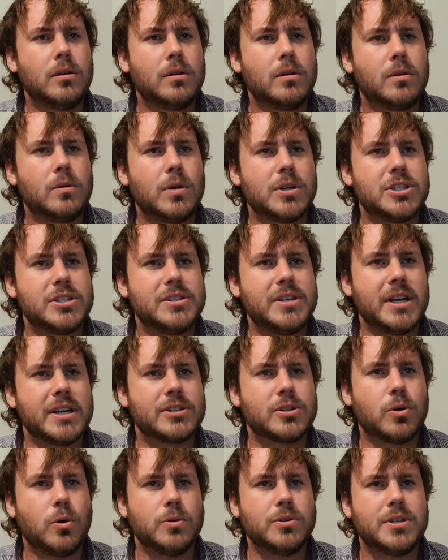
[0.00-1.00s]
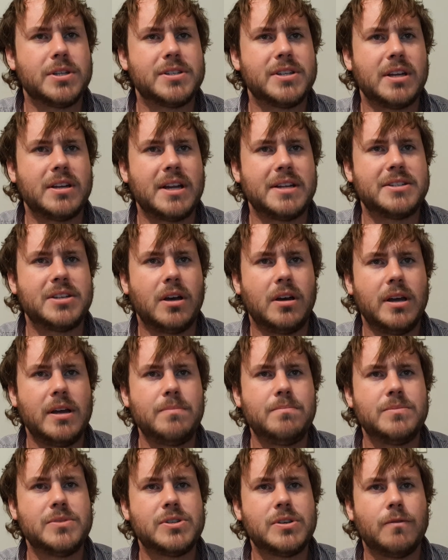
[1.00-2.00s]
Question 6. According to the Sunday
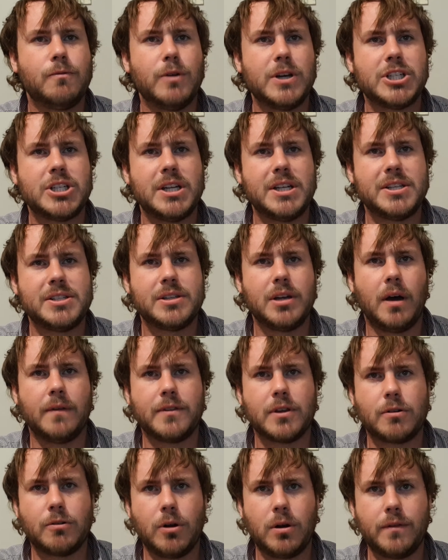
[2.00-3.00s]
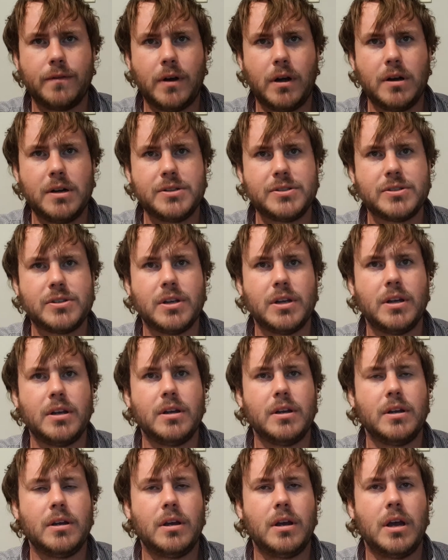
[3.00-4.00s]
Times rich list after the coronavirus,
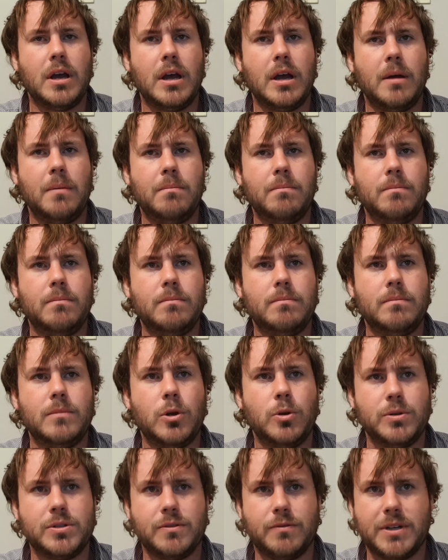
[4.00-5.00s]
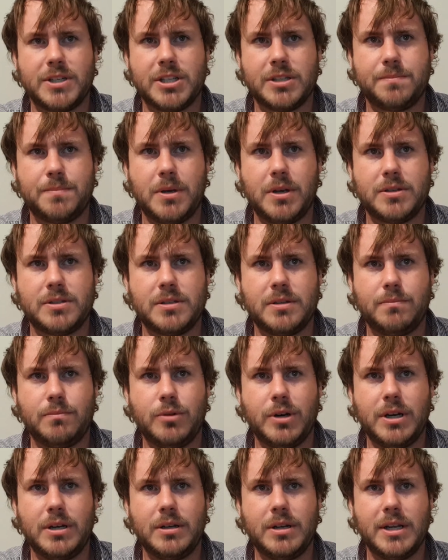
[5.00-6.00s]
who is the richest person in Britain?